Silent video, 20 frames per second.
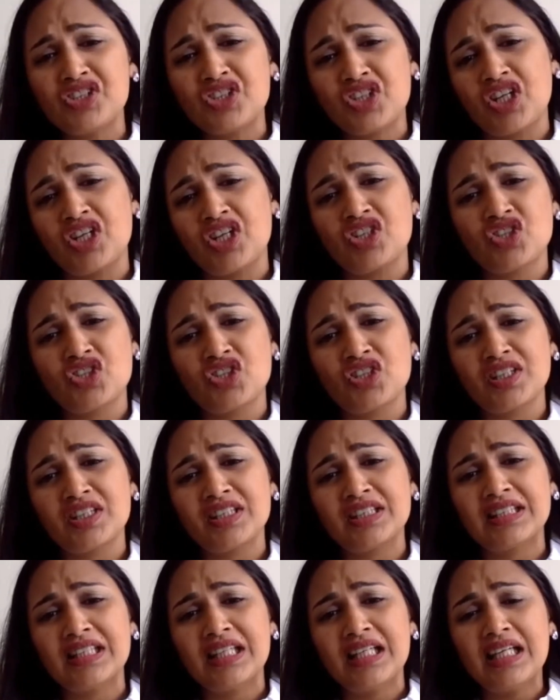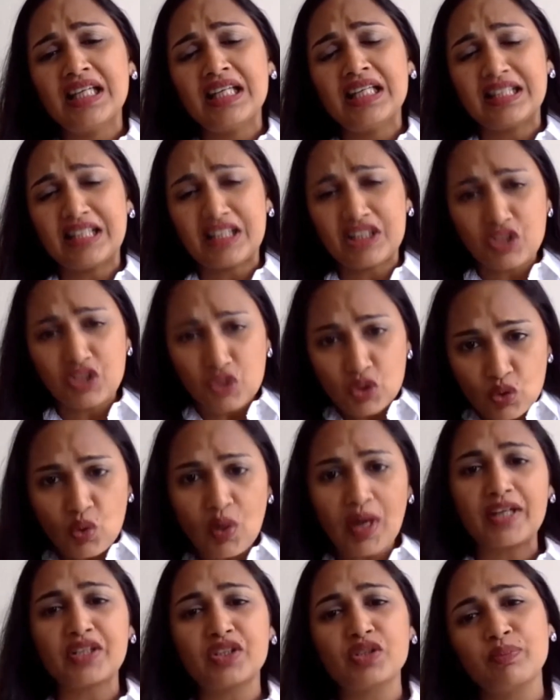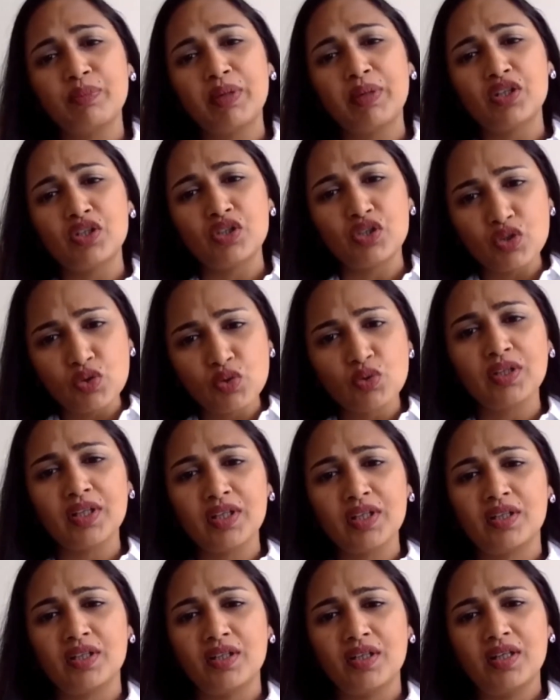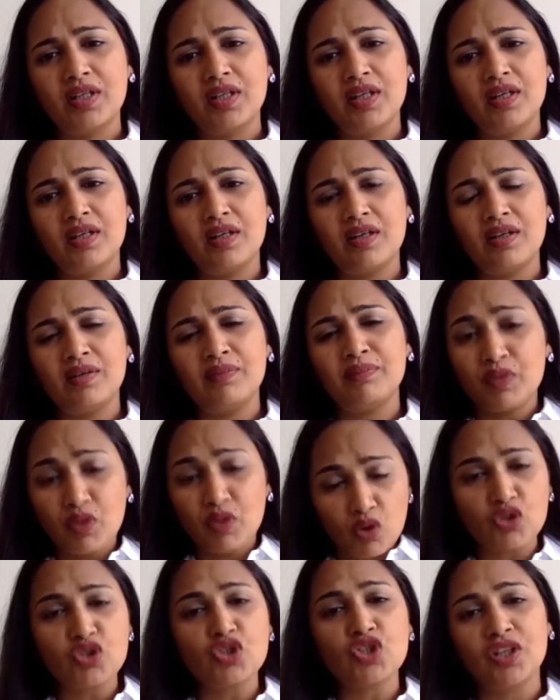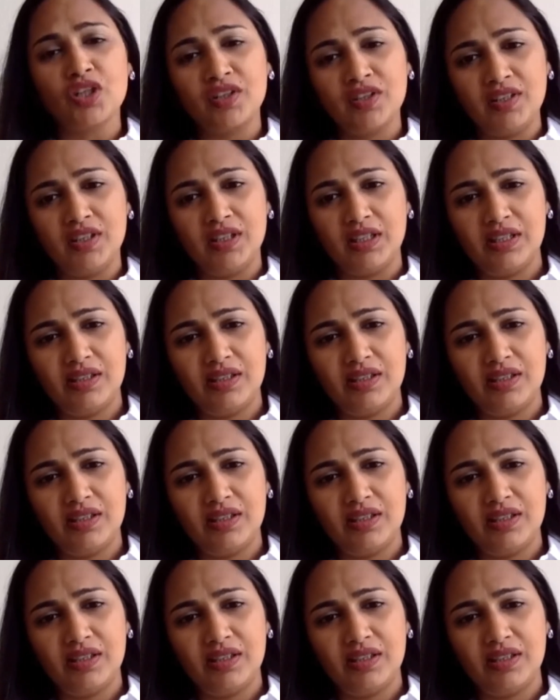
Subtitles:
changes that you had to make during your journey?